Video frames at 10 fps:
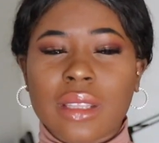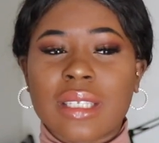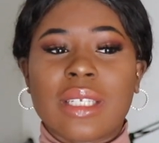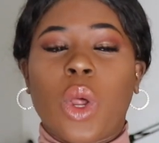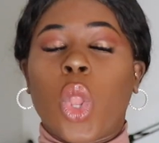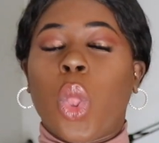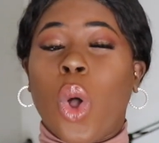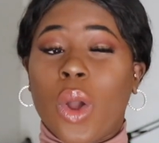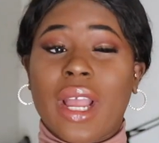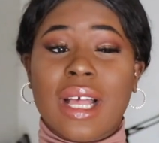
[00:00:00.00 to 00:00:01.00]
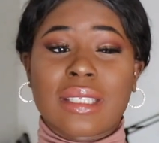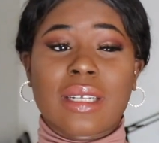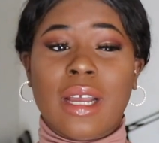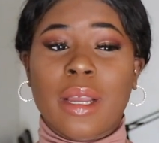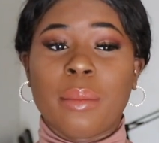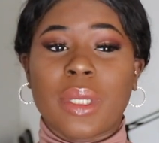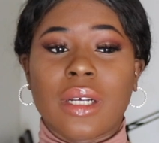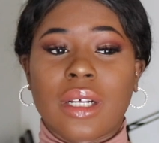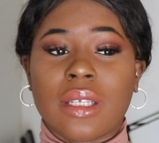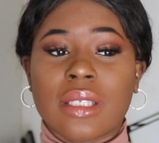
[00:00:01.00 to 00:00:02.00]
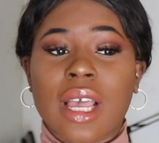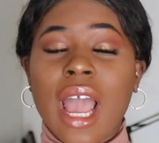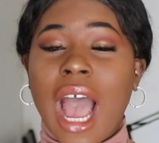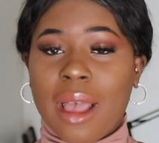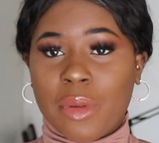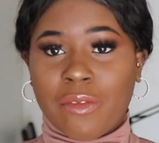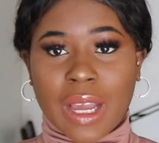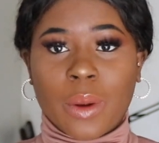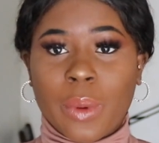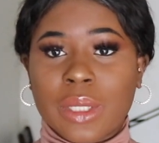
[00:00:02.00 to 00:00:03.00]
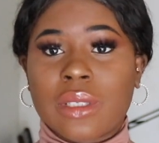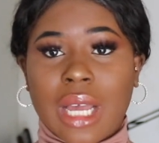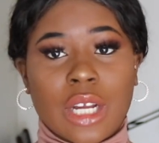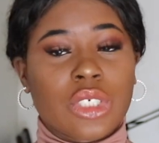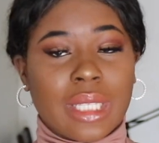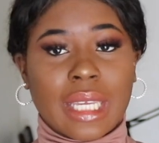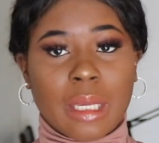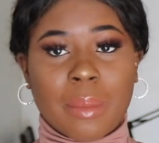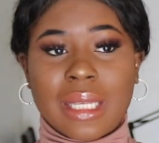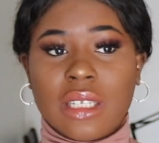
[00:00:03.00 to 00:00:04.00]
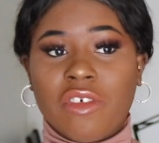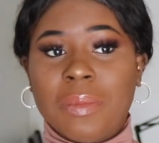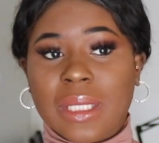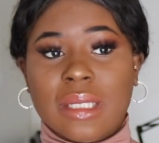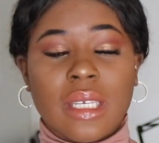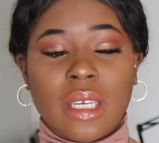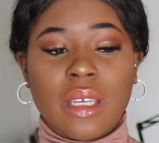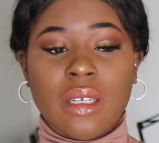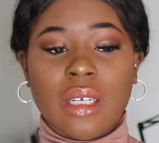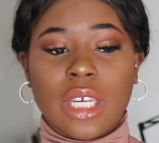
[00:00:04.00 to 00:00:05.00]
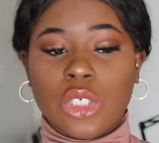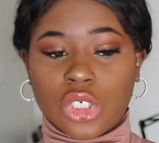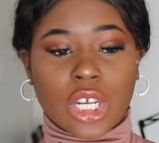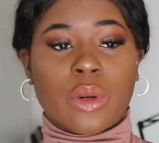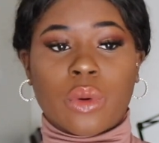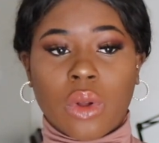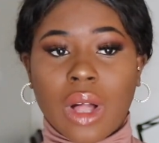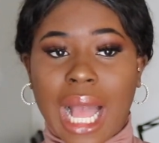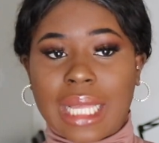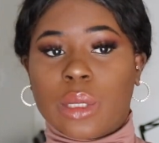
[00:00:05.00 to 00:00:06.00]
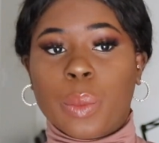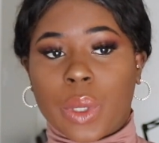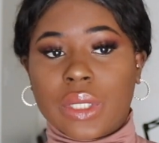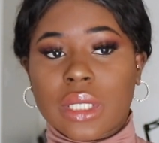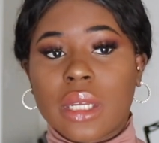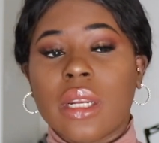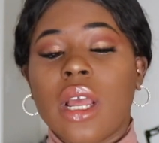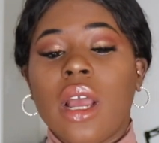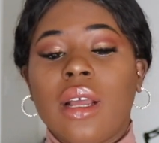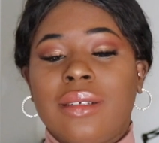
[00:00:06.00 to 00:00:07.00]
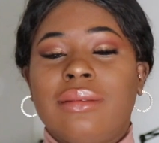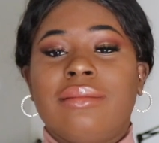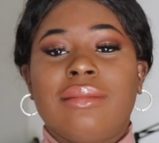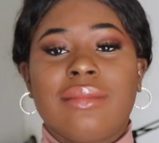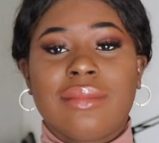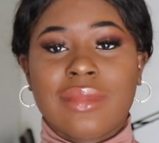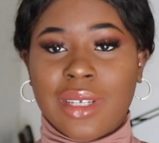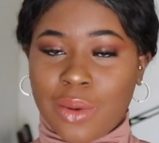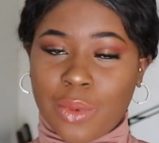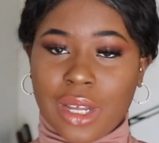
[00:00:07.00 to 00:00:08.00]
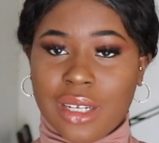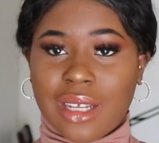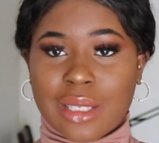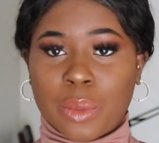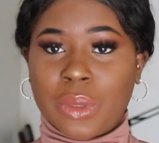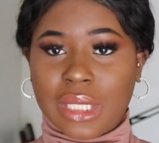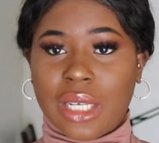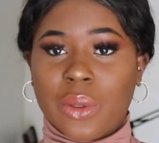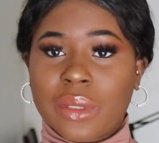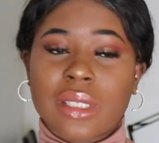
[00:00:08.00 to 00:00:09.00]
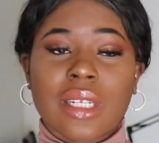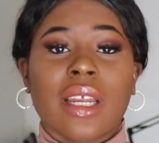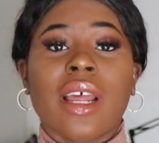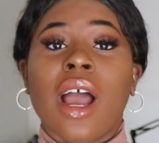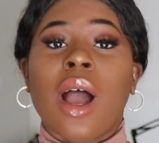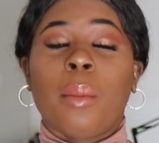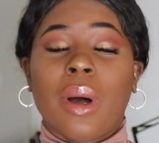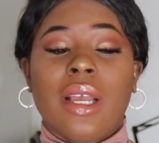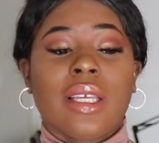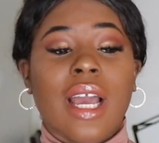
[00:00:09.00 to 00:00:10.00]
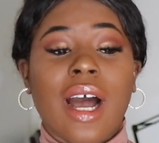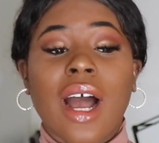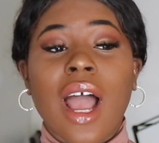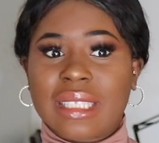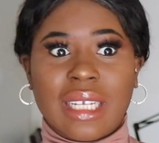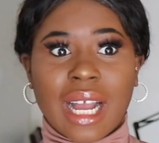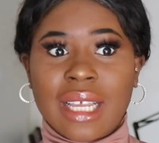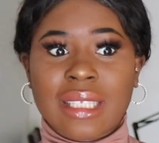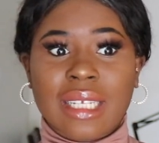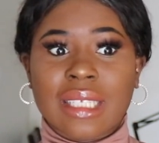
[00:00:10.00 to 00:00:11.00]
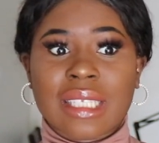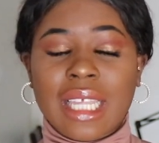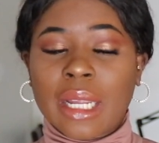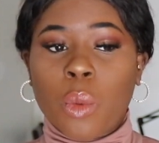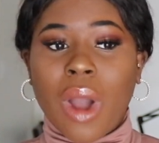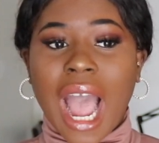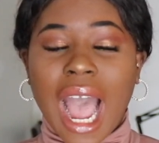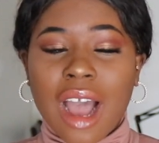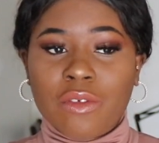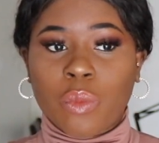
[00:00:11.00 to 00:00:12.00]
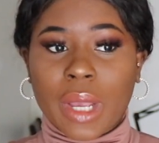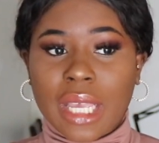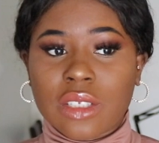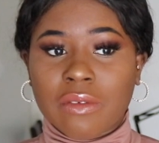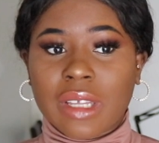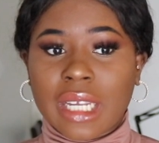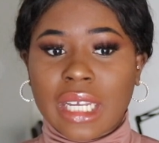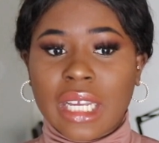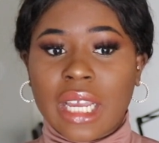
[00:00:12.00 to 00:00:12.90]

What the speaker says: this in a long ass time because I've been finding ways to actually like keep myself busy in general as a person. What, as a potato instead? But yeah, guys like this like have ways of like